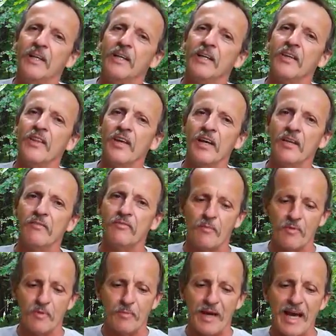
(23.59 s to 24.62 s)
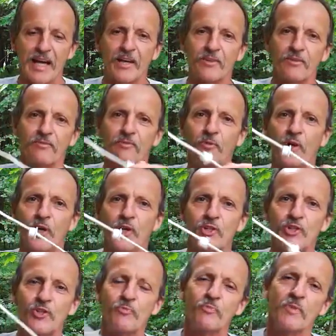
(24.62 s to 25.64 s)
and then from the back of the
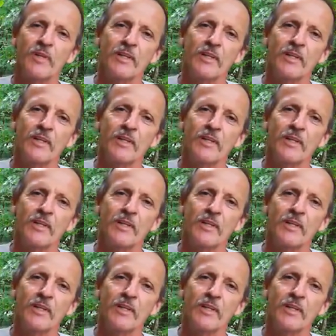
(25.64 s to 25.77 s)
fridge